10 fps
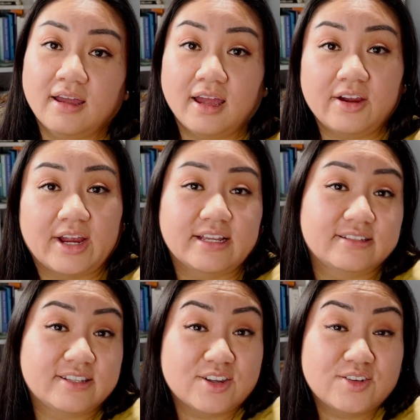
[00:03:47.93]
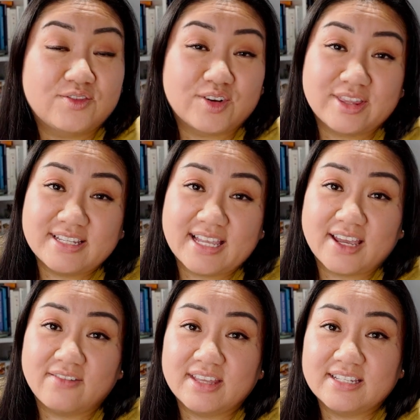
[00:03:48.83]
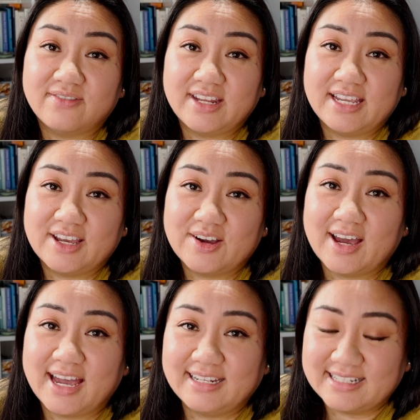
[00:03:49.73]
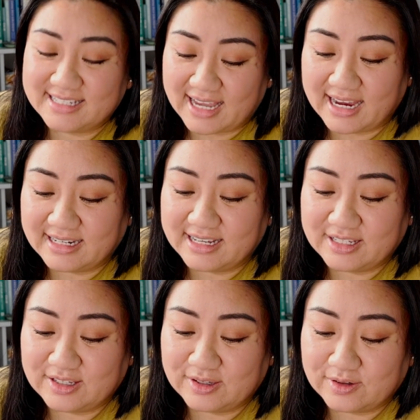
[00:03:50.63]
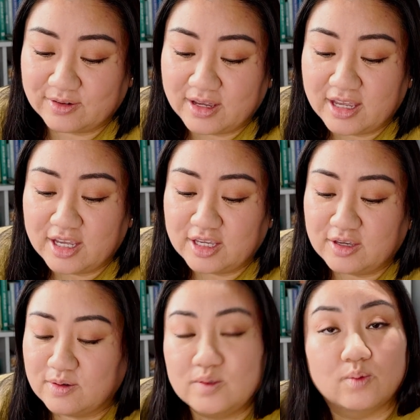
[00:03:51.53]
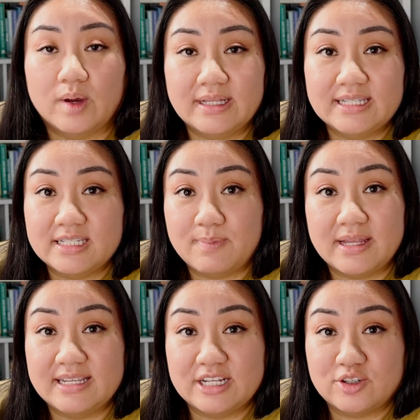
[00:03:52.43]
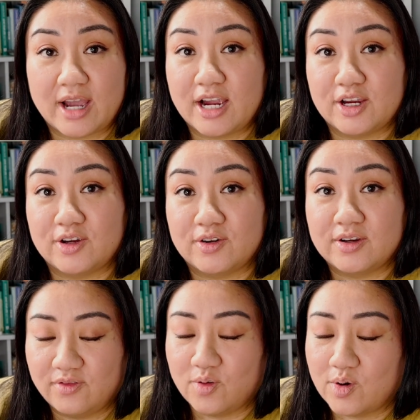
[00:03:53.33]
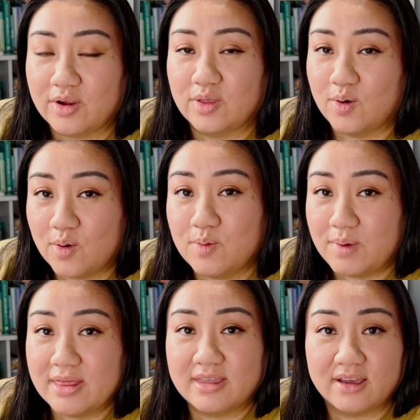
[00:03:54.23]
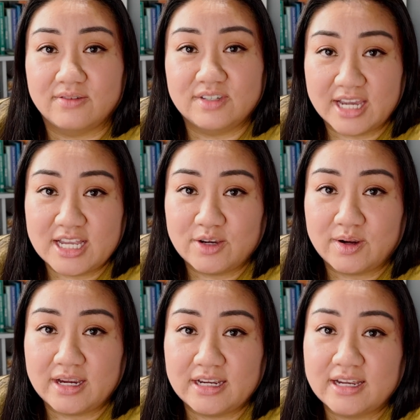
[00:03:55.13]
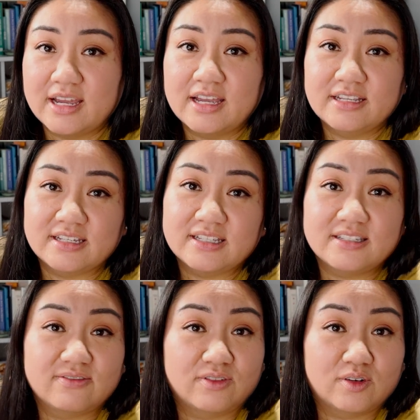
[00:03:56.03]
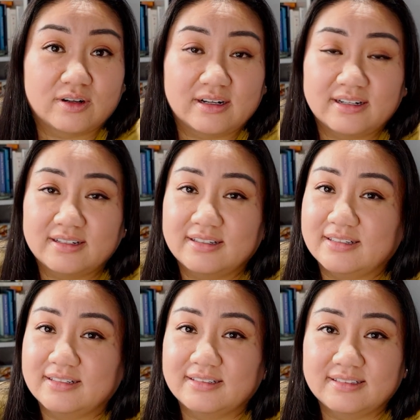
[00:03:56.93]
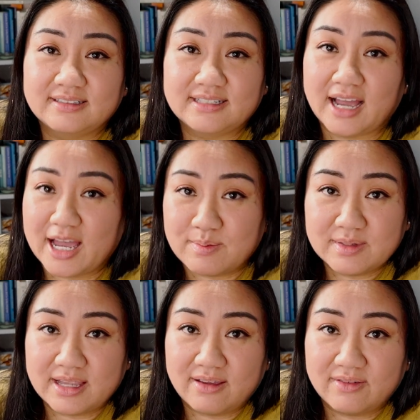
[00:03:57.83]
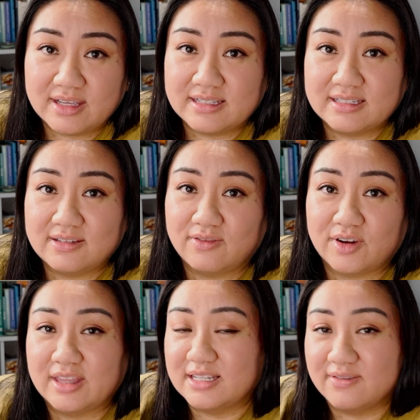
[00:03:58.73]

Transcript: All right, so for the sake of this video, I decided to use one spending tracker for the whole month of January, just for time savings for this